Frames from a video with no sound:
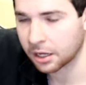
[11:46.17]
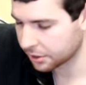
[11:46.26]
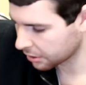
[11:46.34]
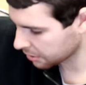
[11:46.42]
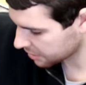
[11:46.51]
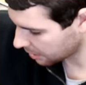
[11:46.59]

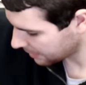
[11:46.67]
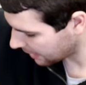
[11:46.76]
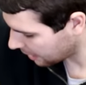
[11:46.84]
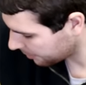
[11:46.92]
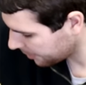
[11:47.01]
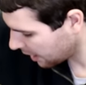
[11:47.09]
under
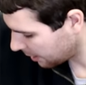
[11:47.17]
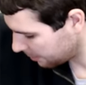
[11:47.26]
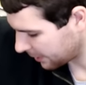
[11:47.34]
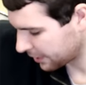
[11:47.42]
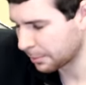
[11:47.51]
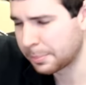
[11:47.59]
somehow,
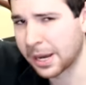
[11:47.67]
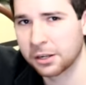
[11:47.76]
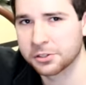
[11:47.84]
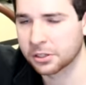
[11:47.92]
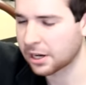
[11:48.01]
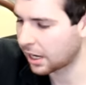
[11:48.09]
but the
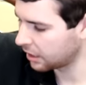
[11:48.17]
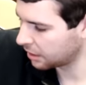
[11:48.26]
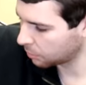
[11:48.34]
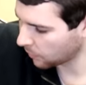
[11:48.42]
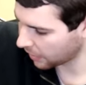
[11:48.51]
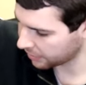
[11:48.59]
pedals are kind of
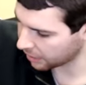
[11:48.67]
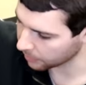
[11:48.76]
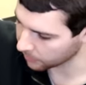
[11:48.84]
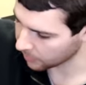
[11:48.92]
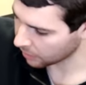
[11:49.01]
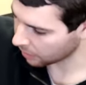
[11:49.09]
in the way there.